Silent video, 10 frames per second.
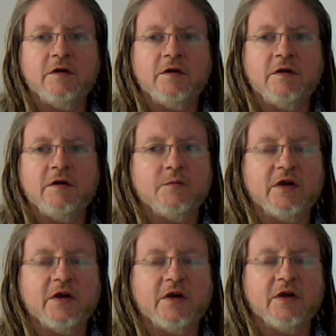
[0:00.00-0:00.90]
things
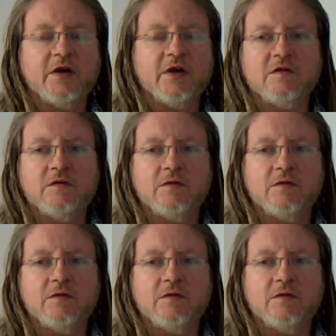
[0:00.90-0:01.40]
about that,